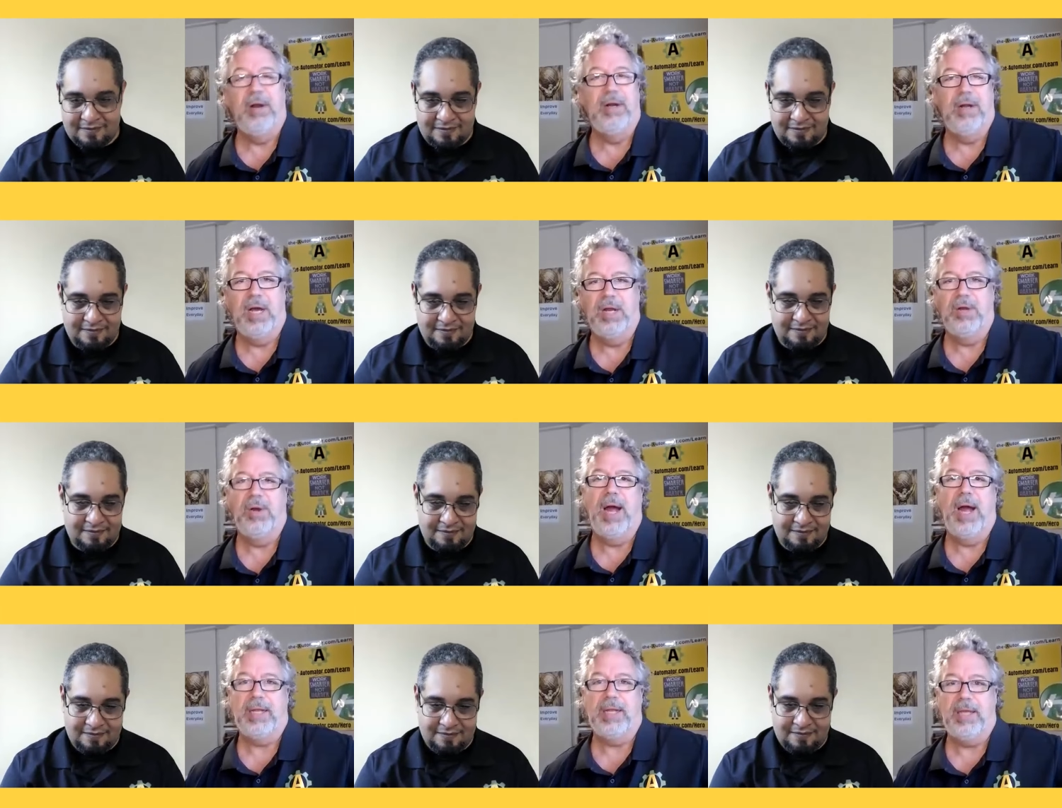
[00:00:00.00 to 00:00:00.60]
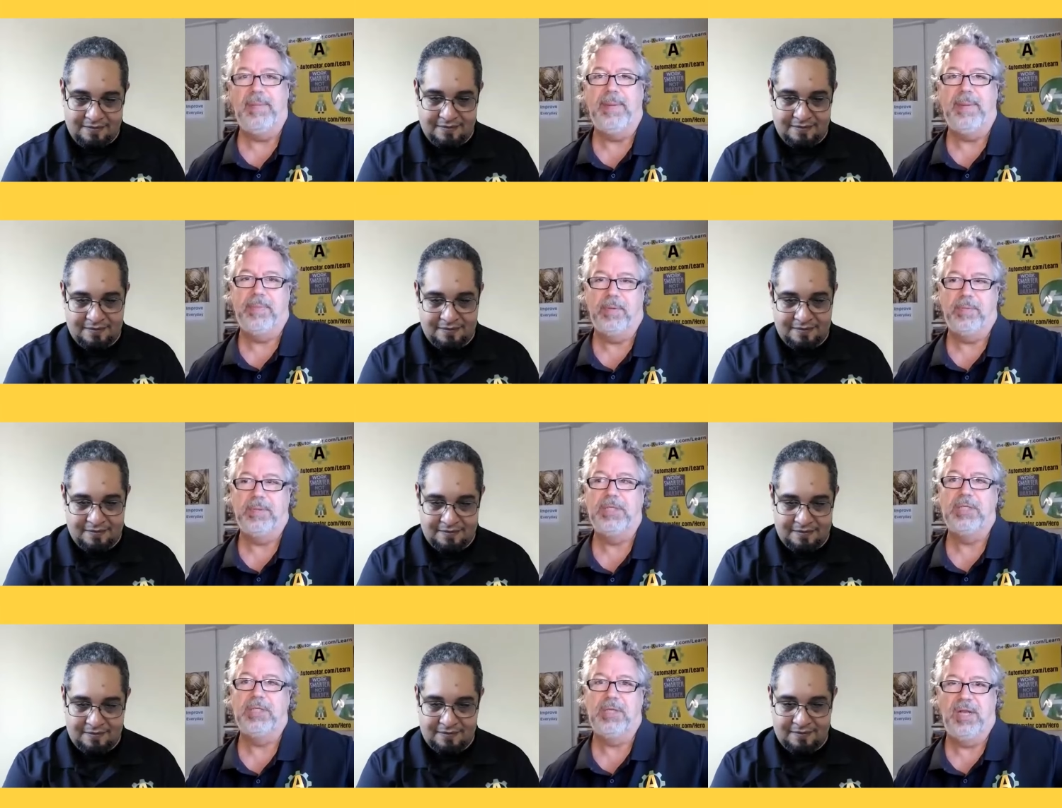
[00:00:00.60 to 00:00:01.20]
Speaker 1: aren't AutoHotkey people
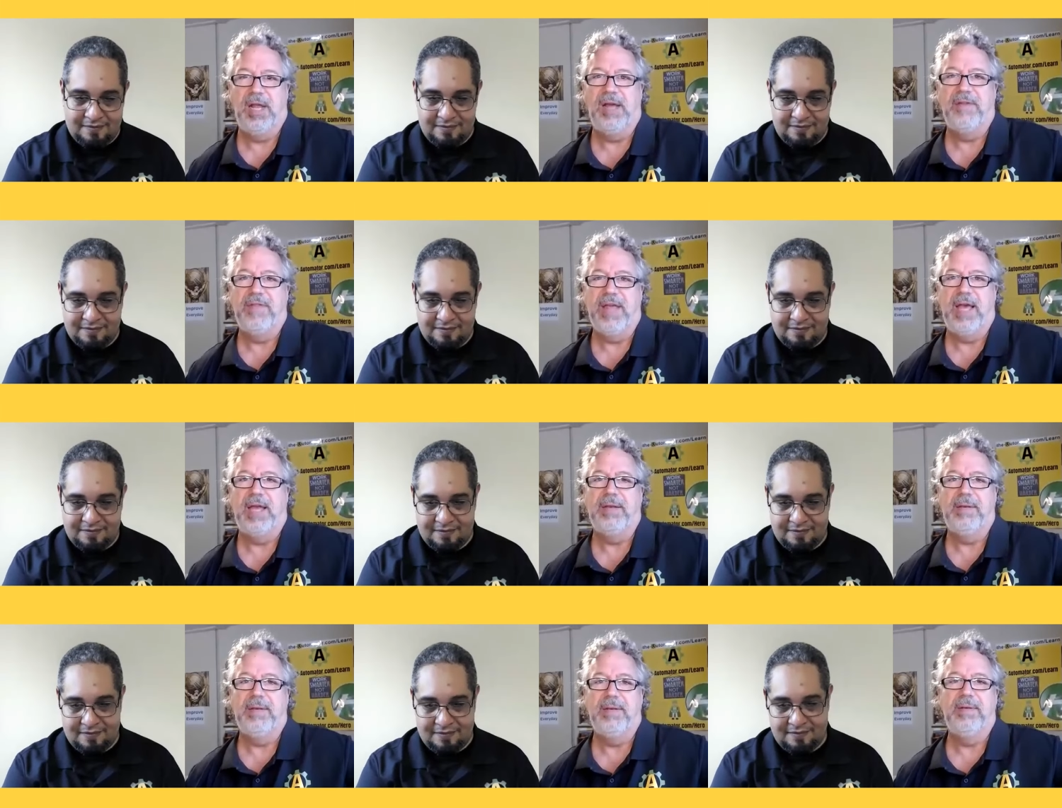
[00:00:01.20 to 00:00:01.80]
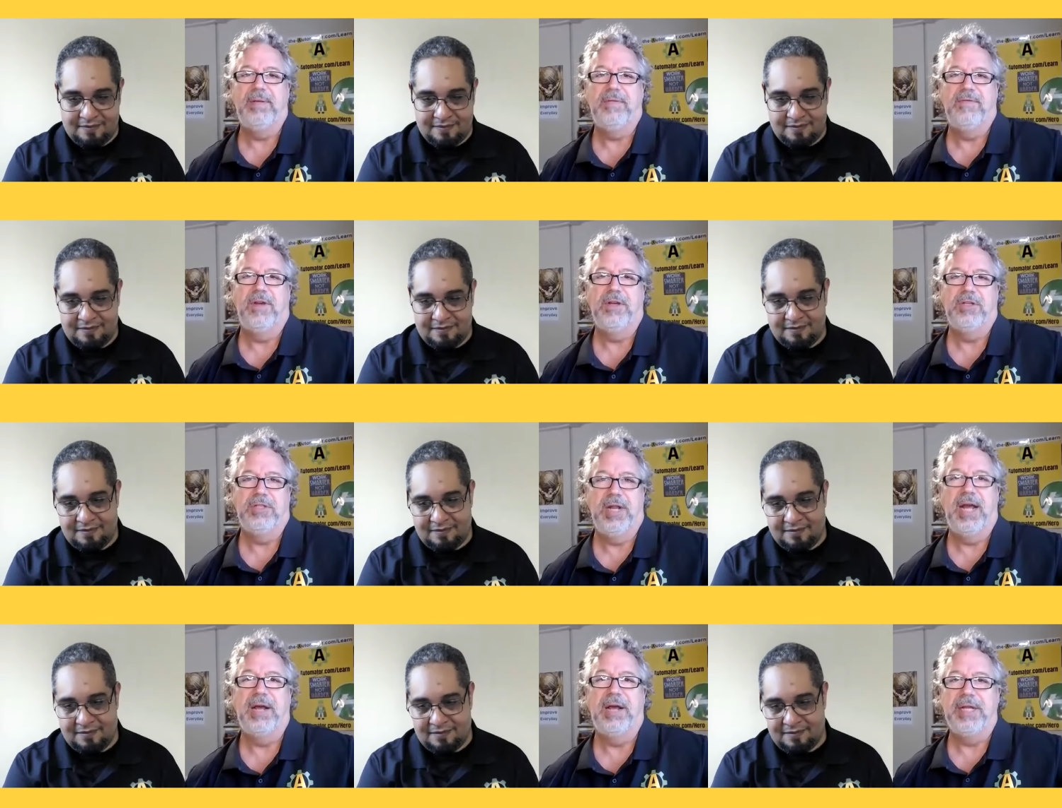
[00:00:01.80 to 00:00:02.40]
would just love that
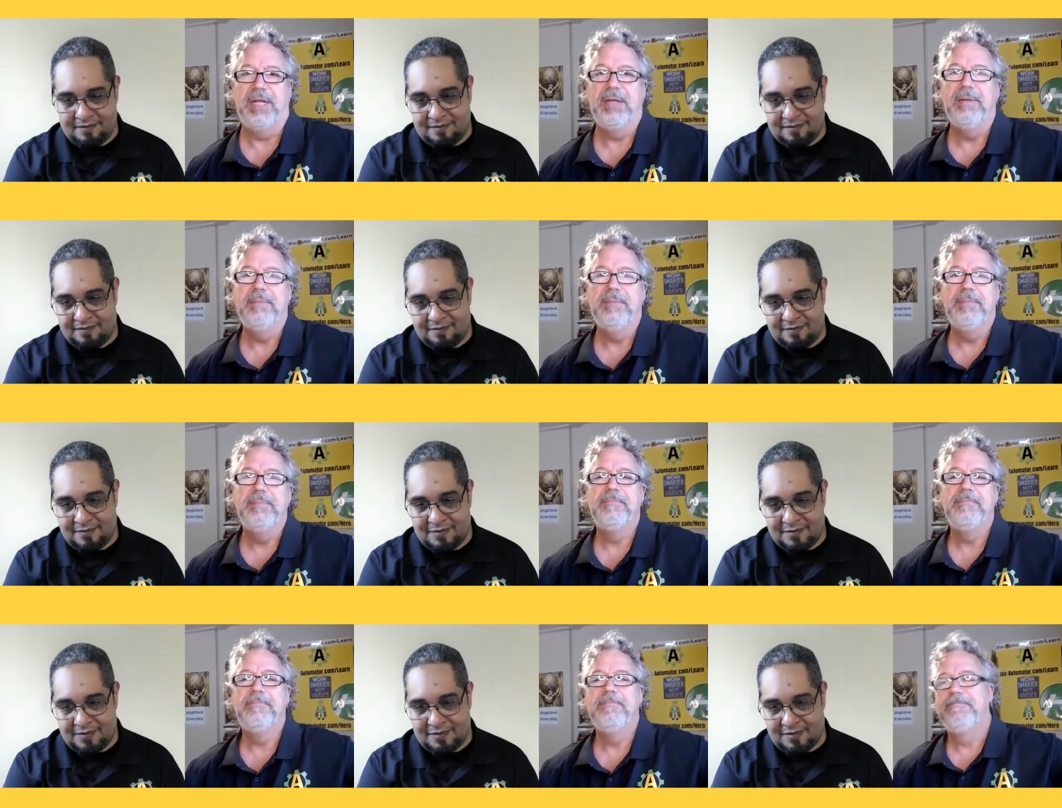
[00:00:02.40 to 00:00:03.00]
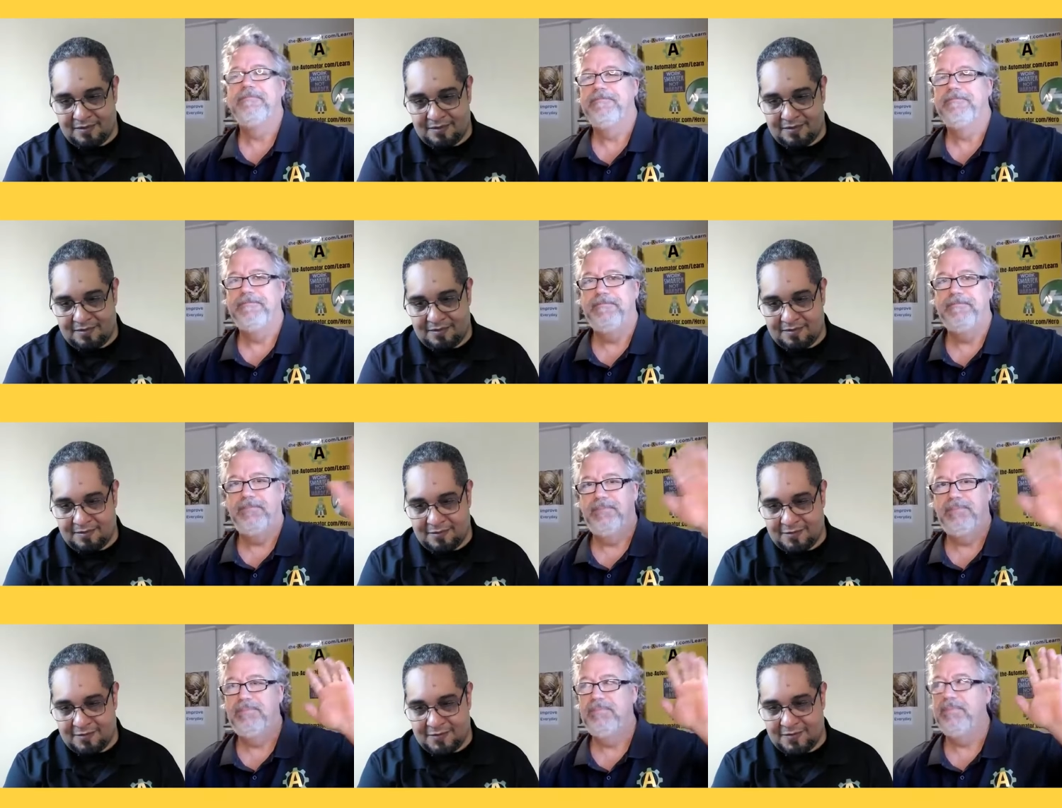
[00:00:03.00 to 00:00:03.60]
functionality.
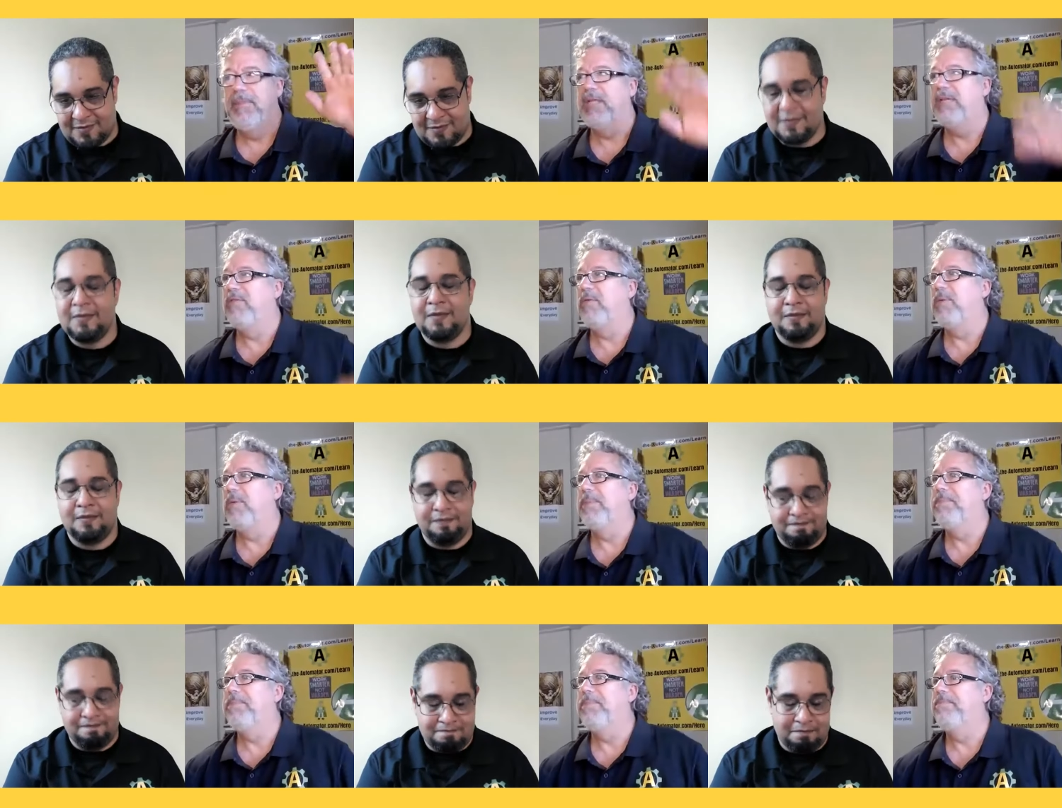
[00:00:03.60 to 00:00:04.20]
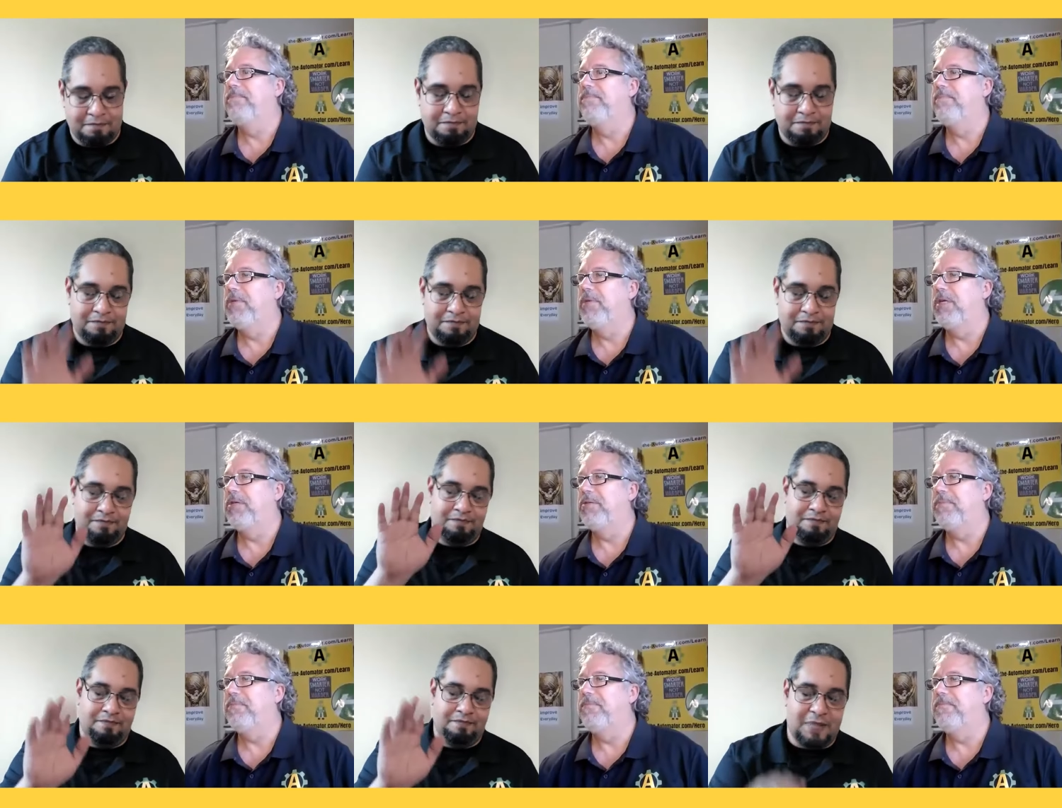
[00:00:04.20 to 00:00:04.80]
Thanks, everyone.
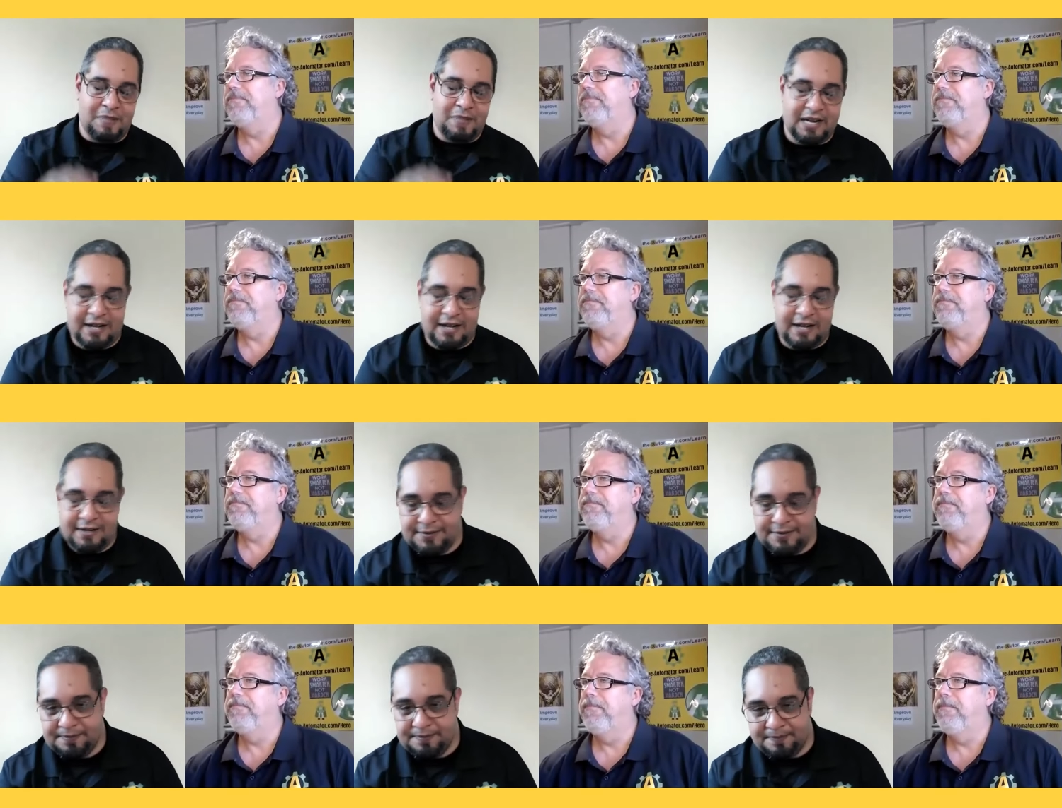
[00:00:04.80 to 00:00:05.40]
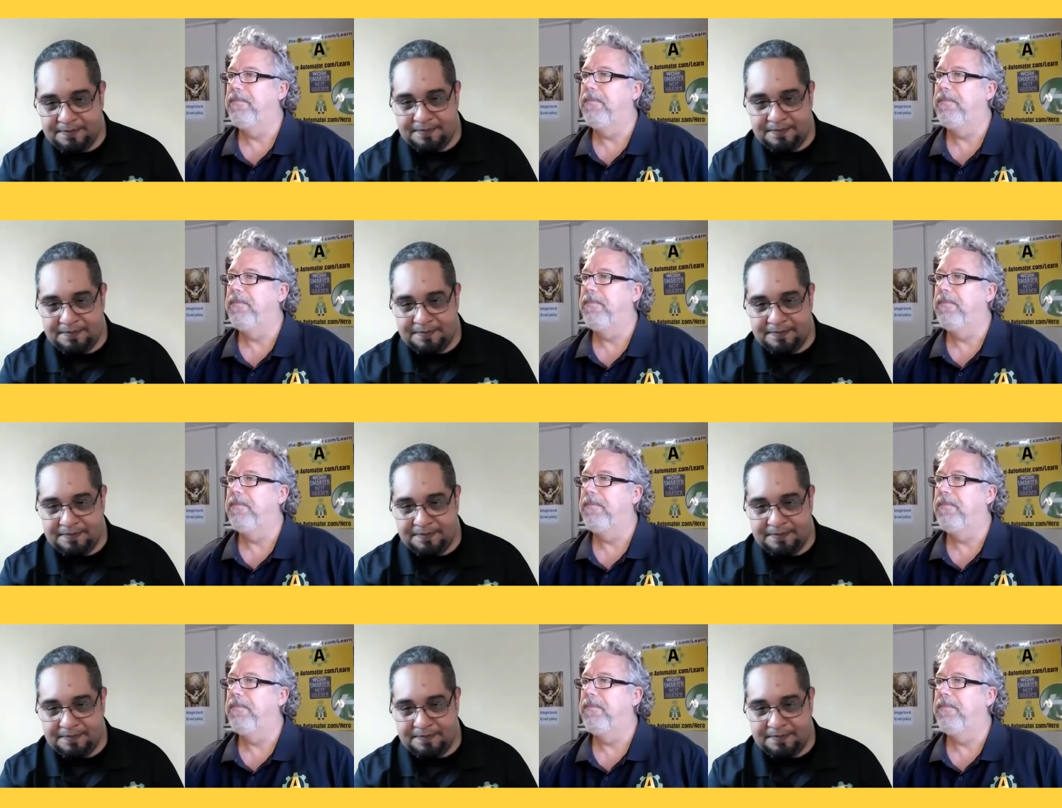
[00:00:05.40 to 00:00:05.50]
Cheers.
Speaker 2: Bye, guys.